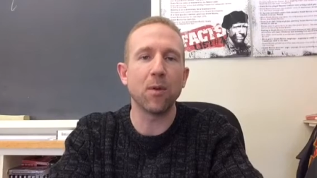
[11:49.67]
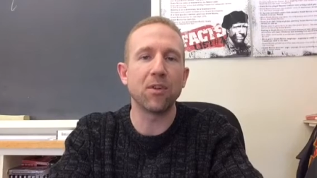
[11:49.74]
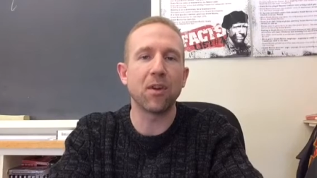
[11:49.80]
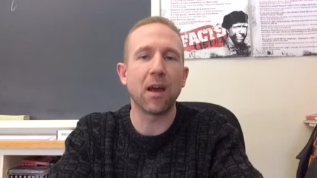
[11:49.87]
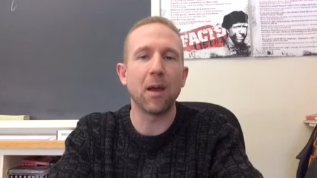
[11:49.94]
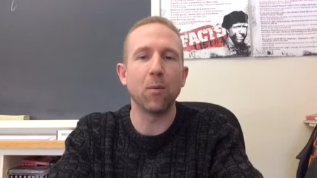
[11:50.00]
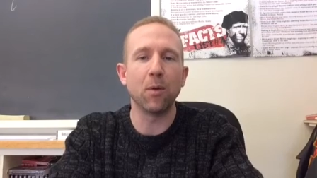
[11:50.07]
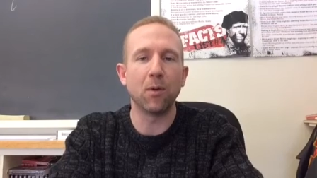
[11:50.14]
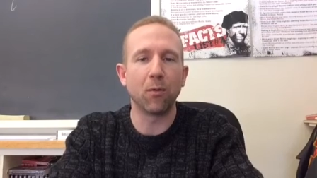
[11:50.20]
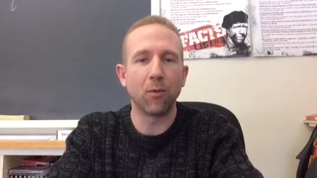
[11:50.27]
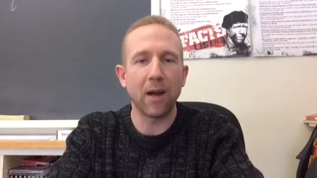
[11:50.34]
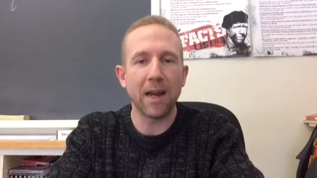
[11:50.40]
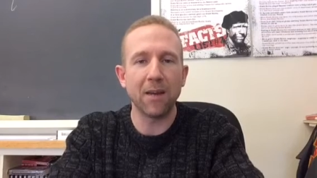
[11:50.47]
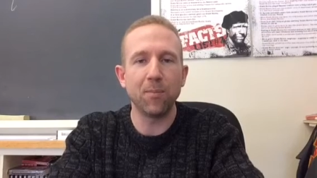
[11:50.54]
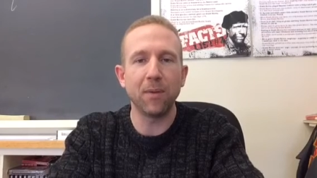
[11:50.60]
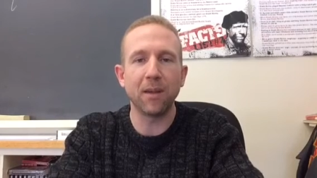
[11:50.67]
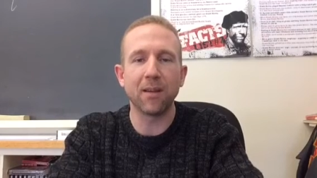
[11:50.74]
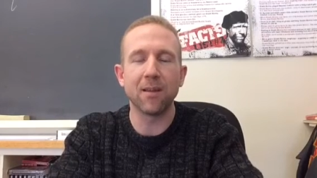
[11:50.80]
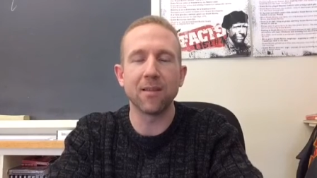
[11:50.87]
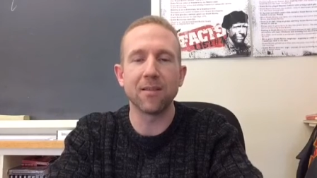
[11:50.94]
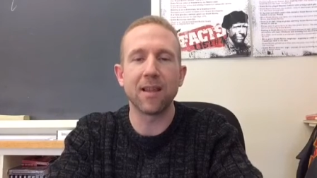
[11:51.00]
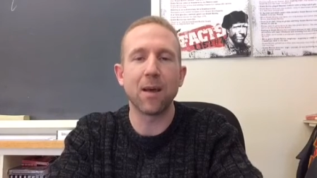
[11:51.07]
which I will write
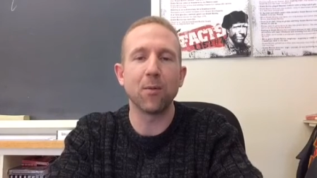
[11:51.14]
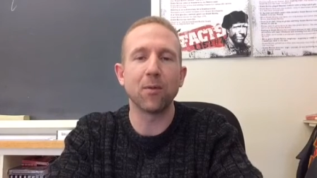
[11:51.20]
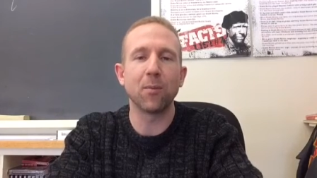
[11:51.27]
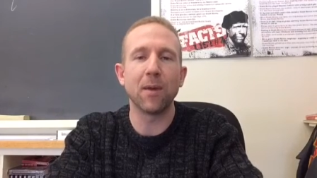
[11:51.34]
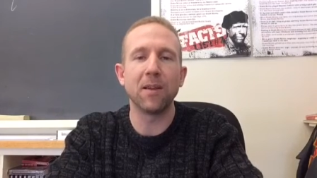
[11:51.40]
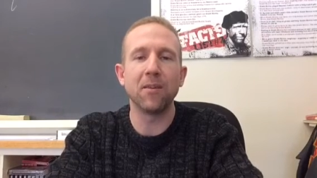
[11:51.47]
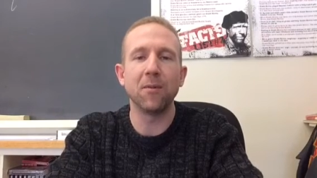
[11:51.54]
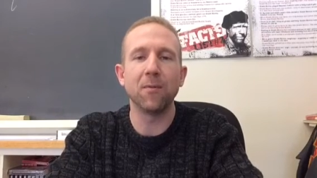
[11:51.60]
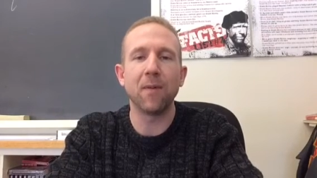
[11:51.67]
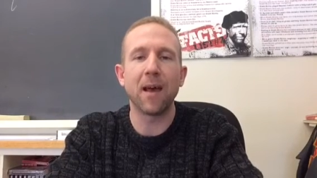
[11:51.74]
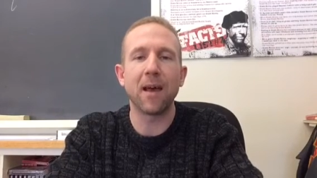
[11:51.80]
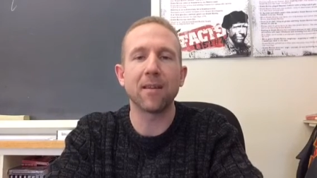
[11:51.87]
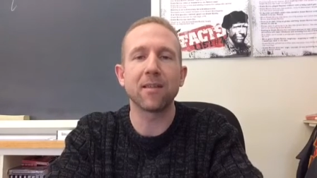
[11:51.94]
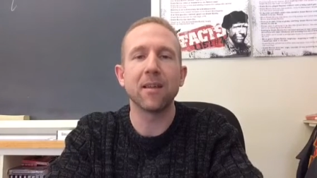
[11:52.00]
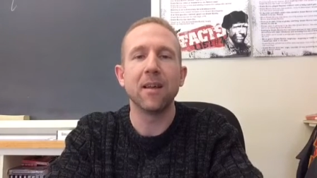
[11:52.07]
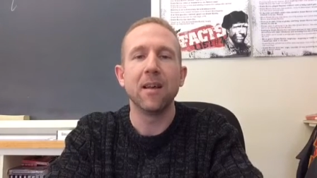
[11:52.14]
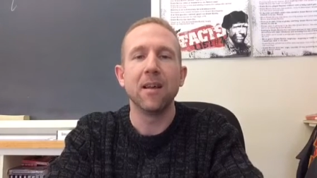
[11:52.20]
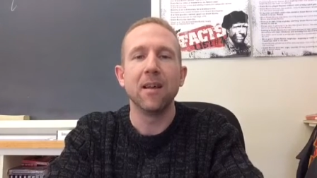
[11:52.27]
because that was way too fast.